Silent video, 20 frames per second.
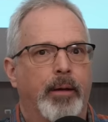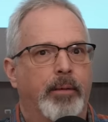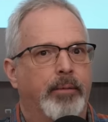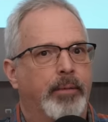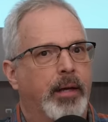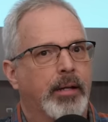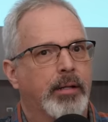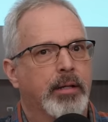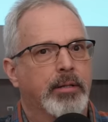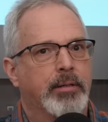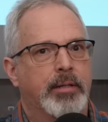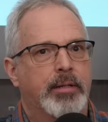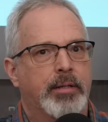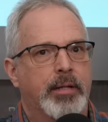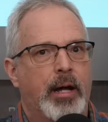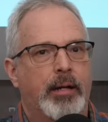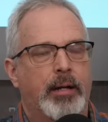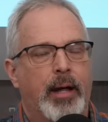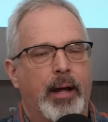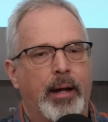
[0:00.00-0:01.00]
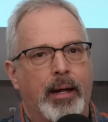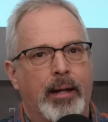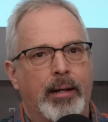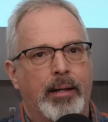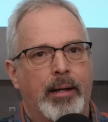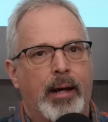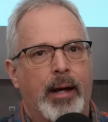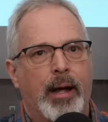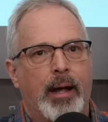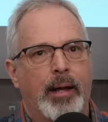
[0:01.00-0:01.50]
that doesn't sound like a
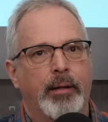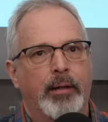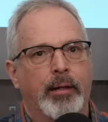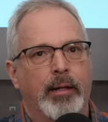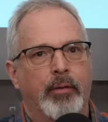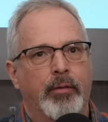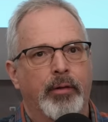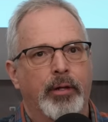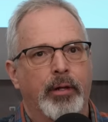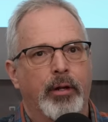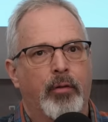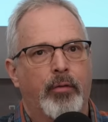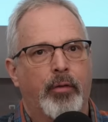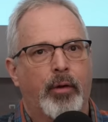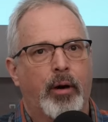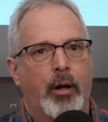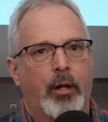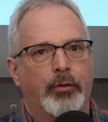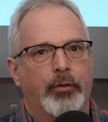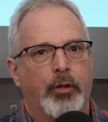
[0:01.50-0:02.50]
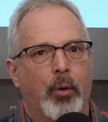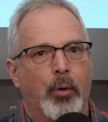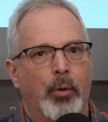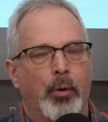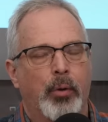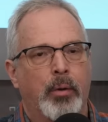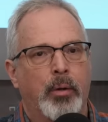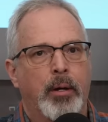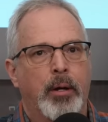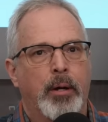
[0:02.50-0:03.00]
lot given the overall
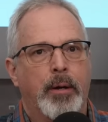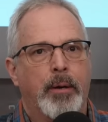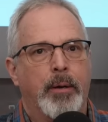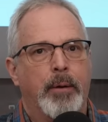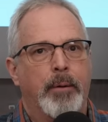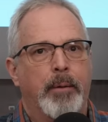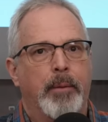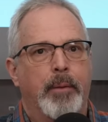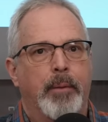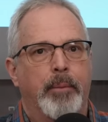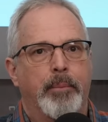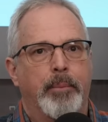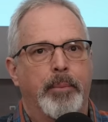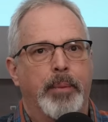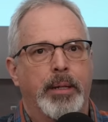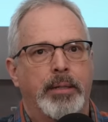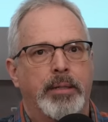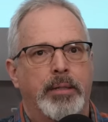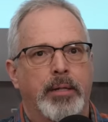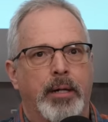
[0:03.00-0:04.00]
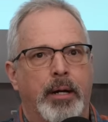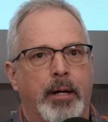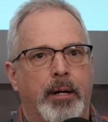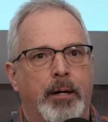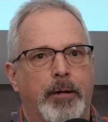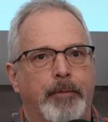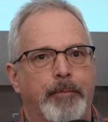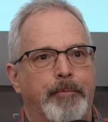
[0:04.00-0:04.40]
total, but uh,